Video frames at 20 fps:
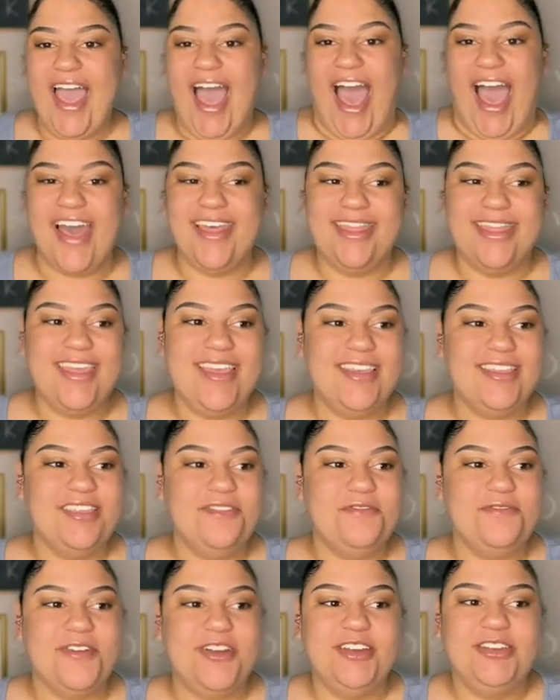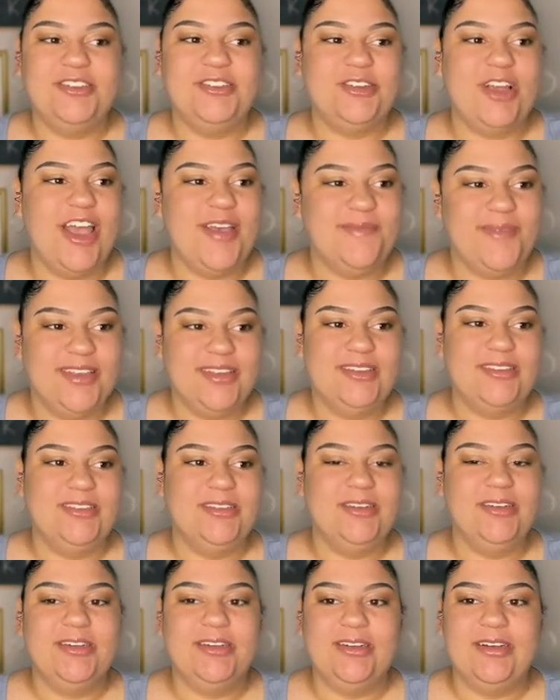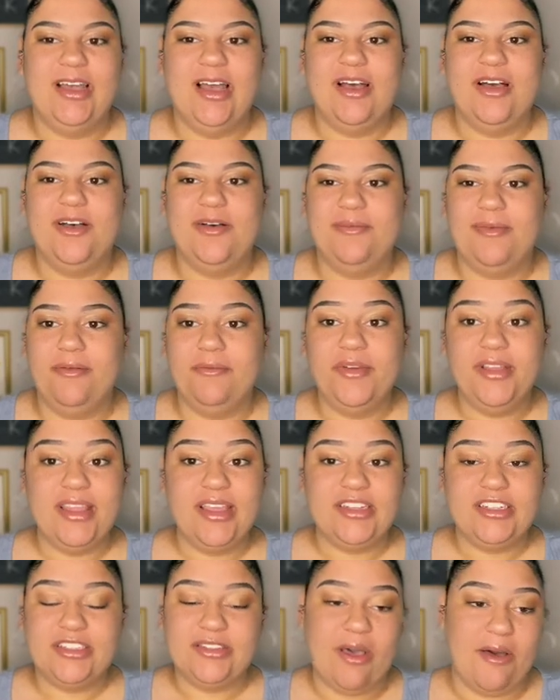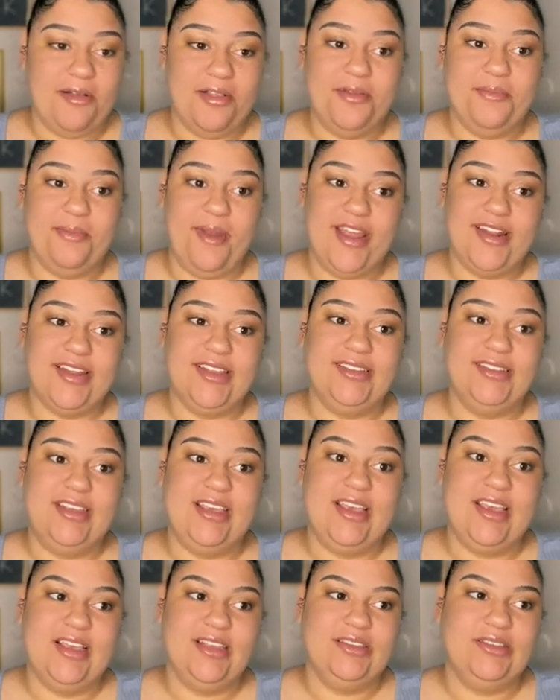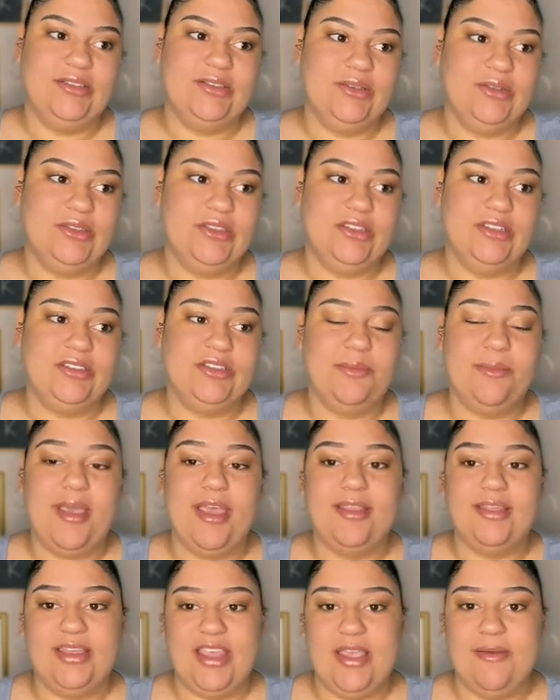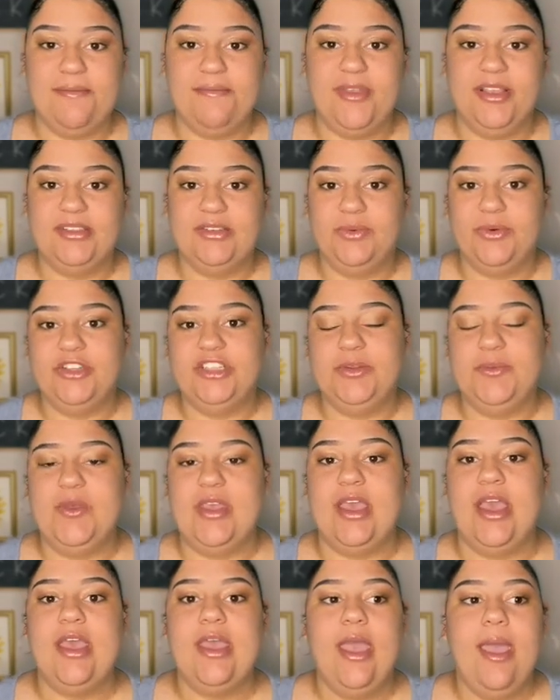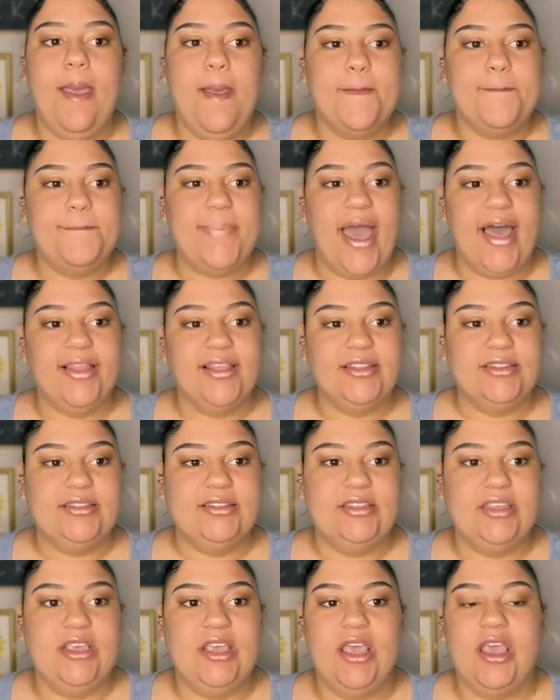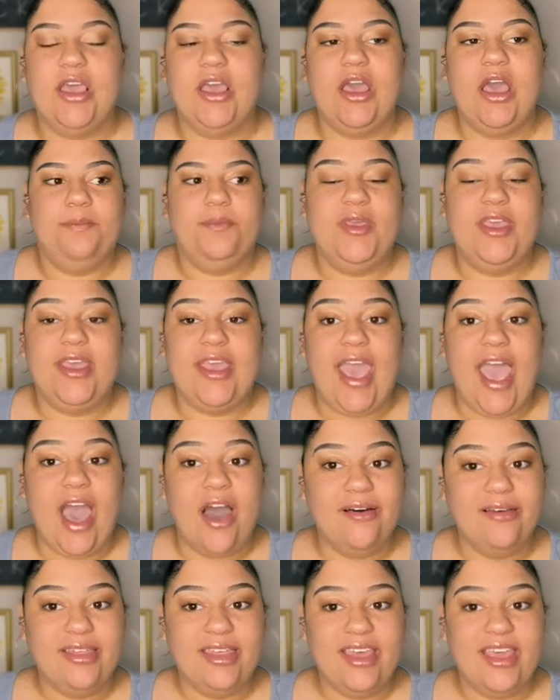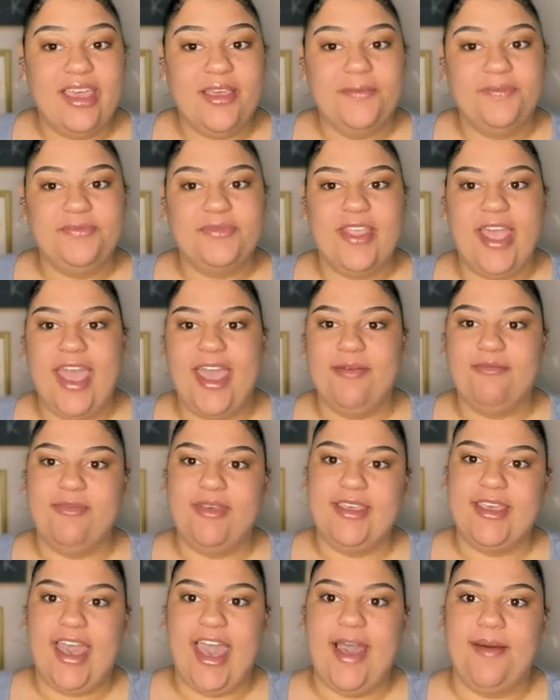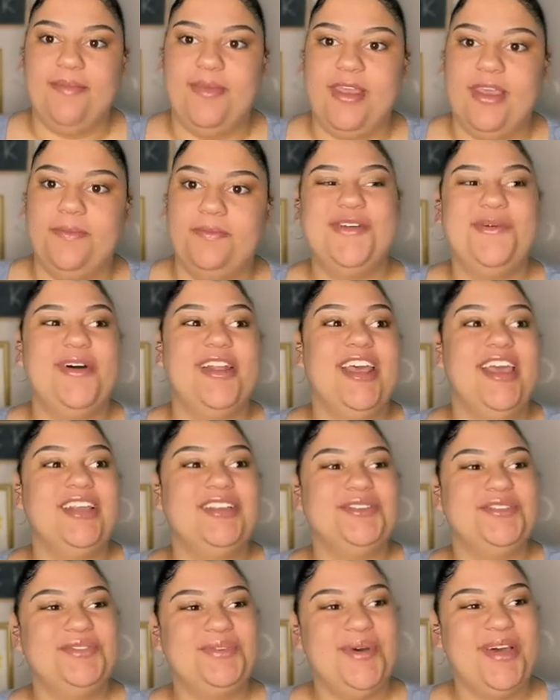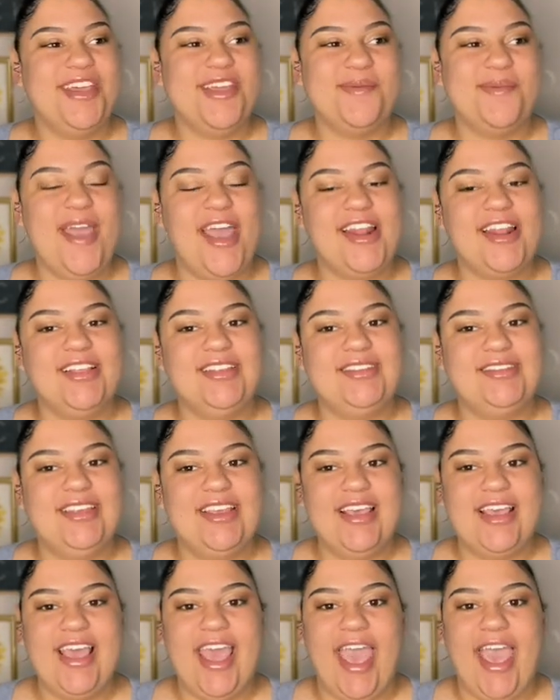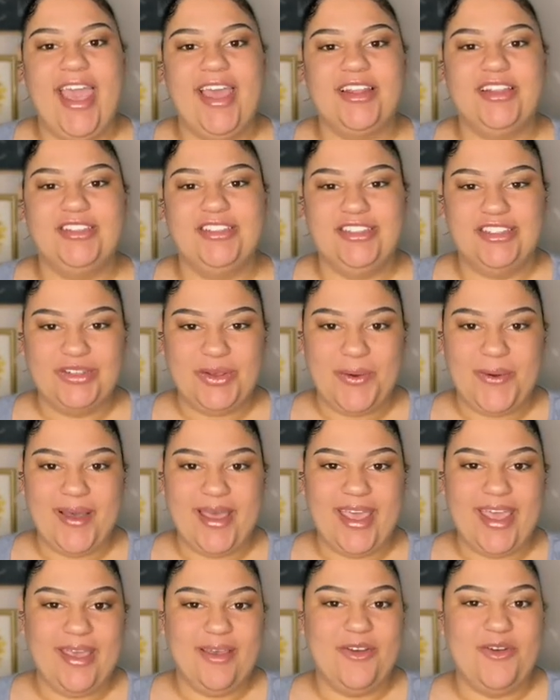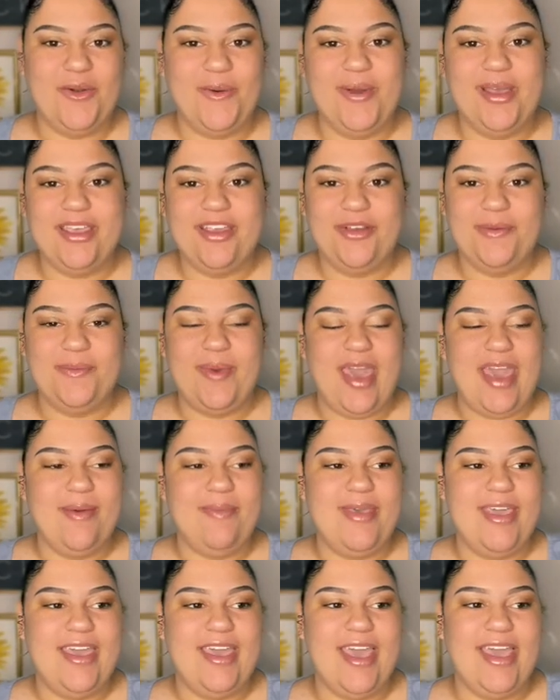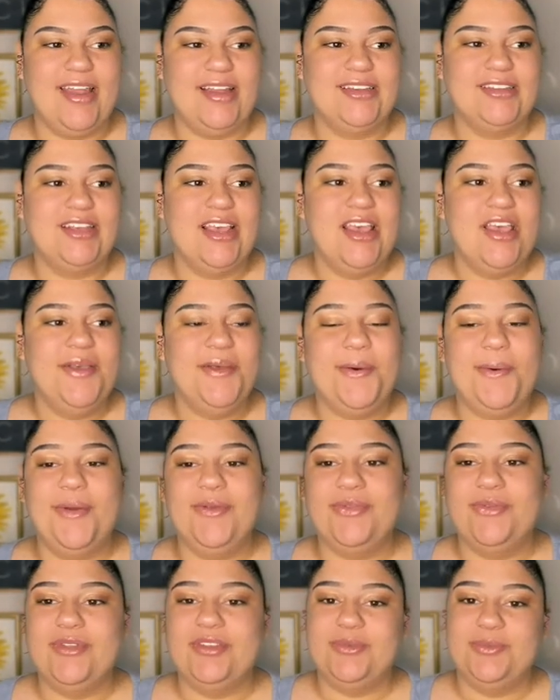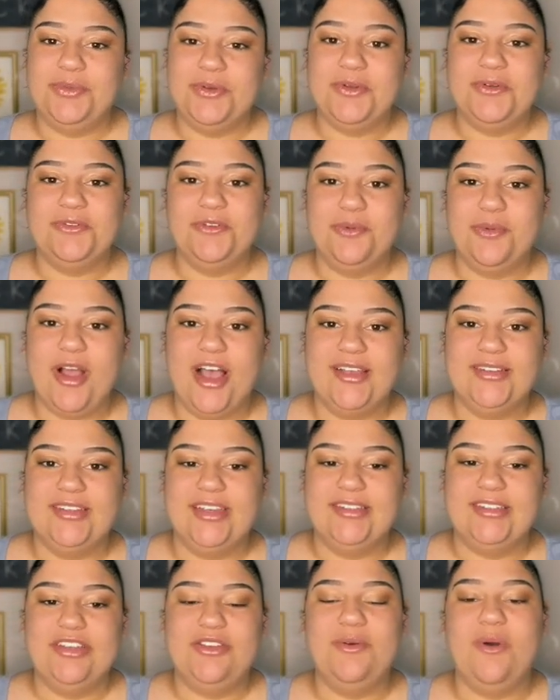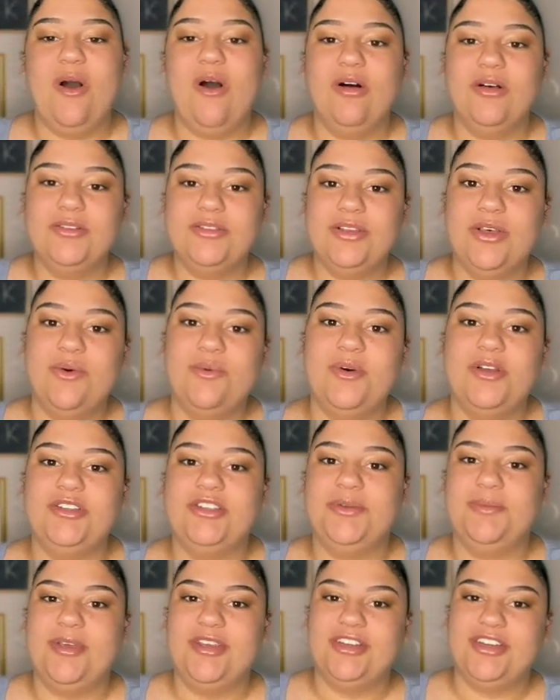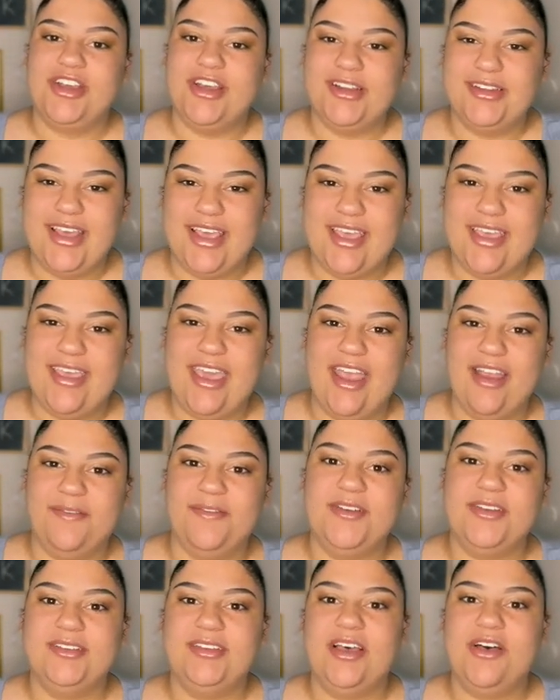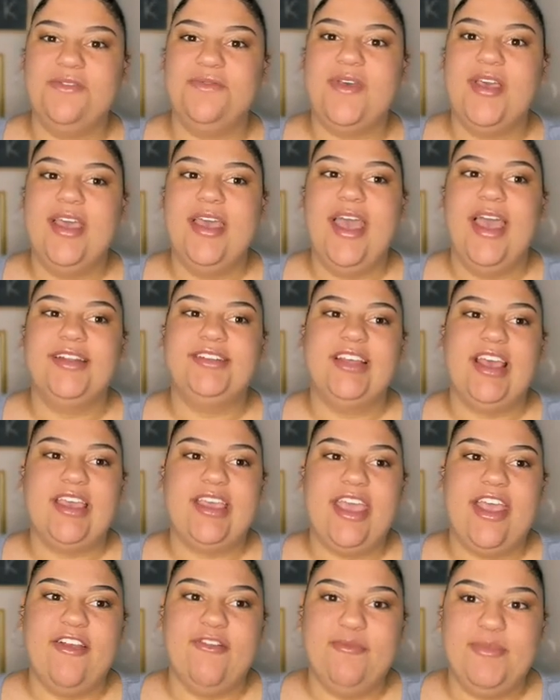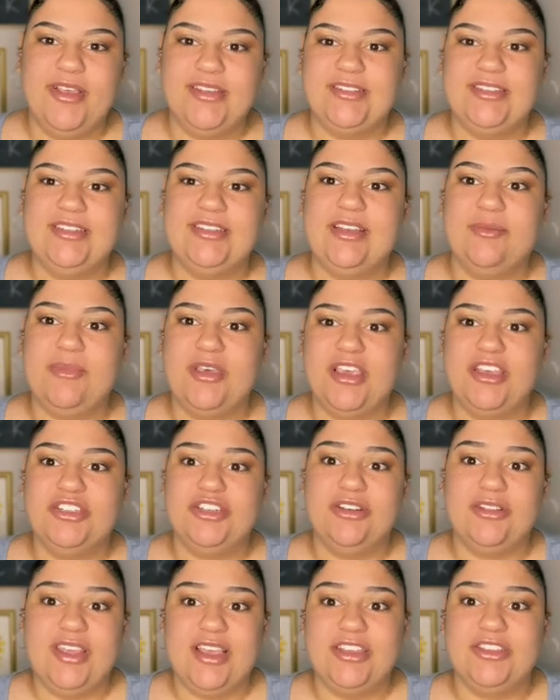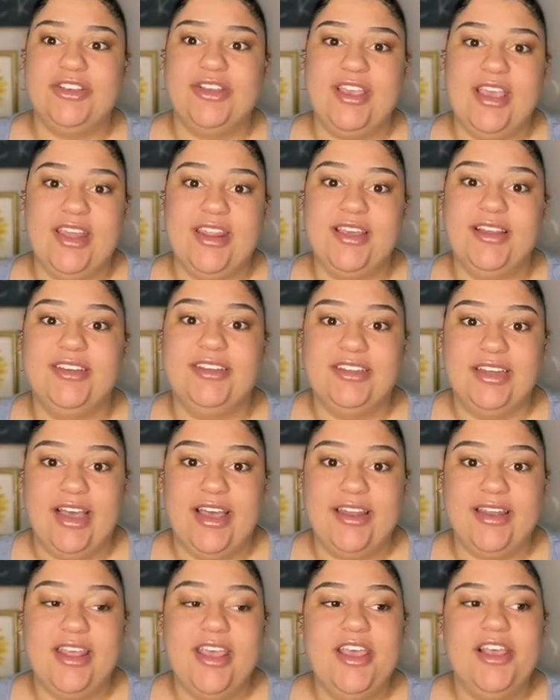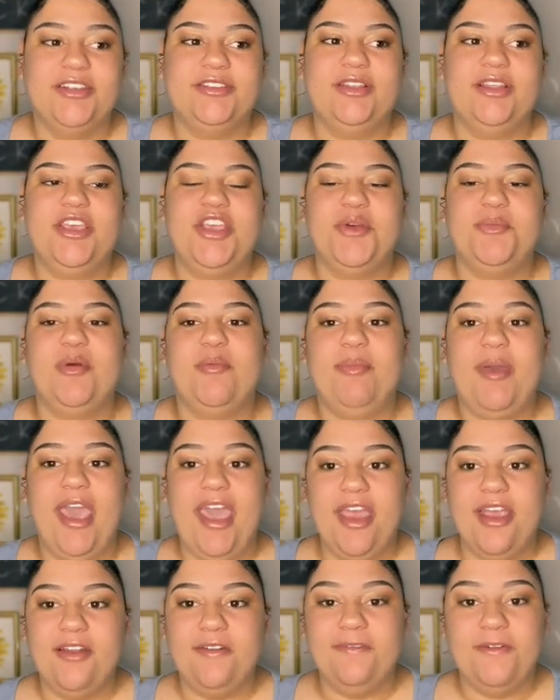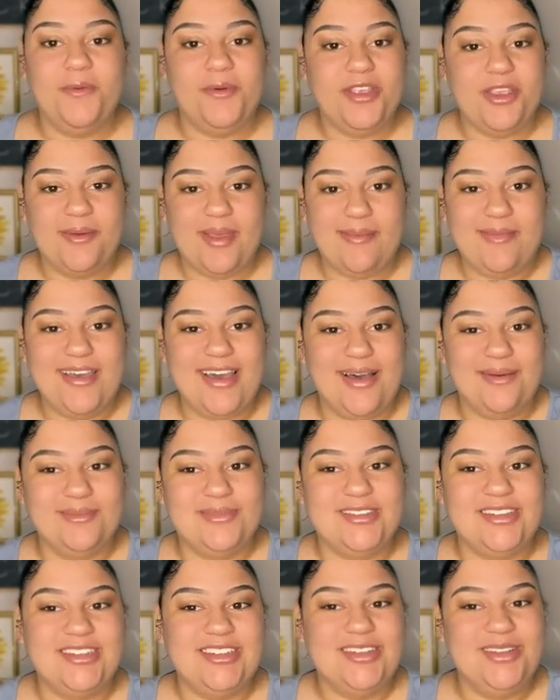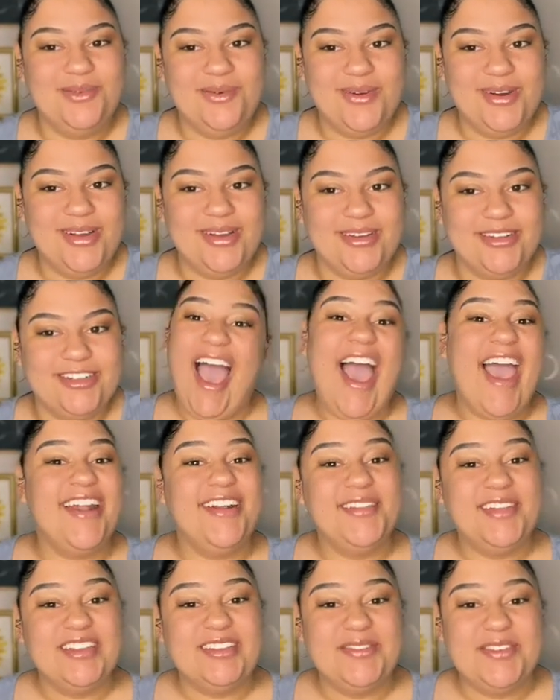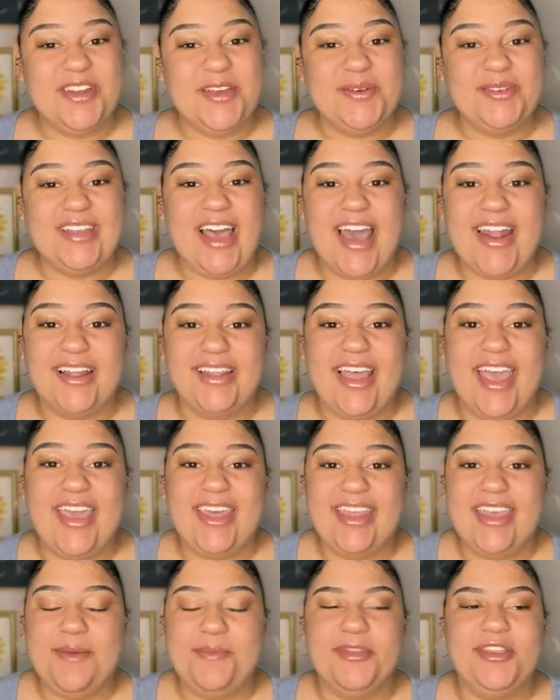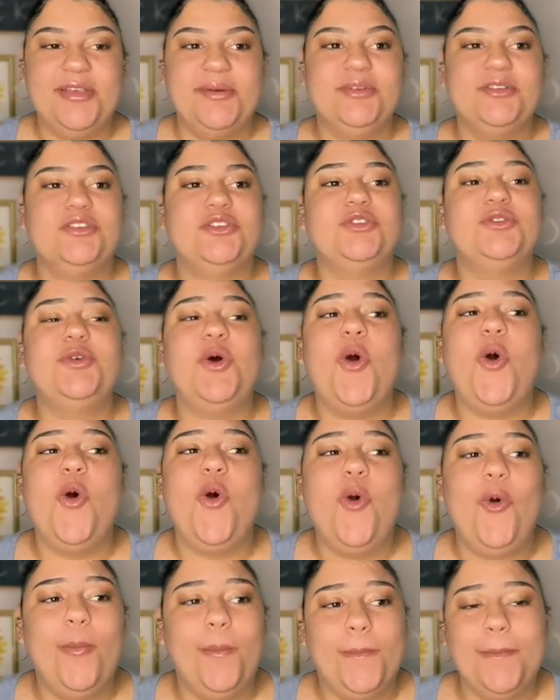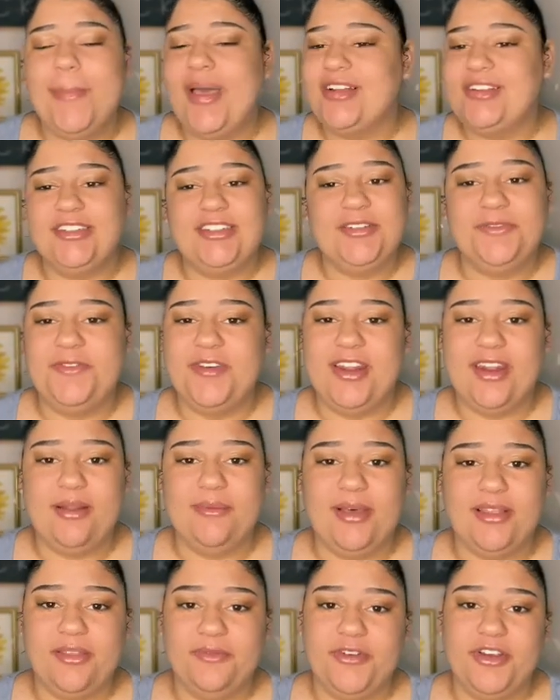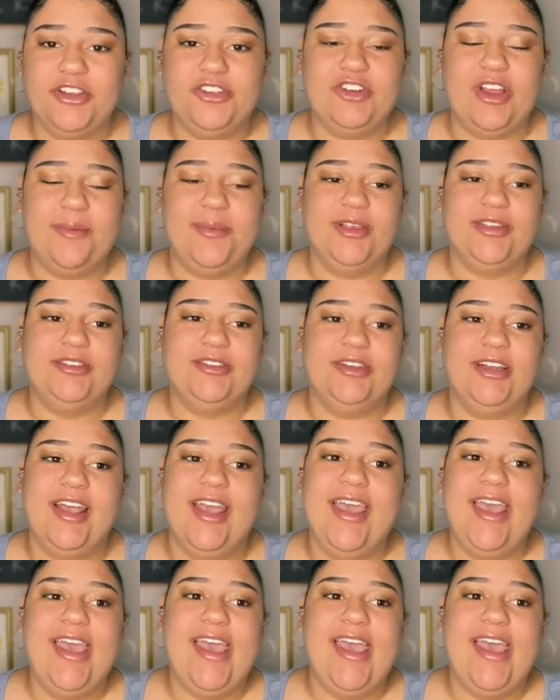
I think the first trimester and really just all of pregnancy is a main theme that's going to be balancing being healthy and being happy. You want to enjoy your pregnancy and enjoy growing your baby and going through this beautiful process. And you also want to make sure you're taking care of yourself and taking care of business and making sure things are getting done so that you're prepared for when your baby comes into the world. I know this video is kind of lengthy, but there was so much to fit in about the first trimester.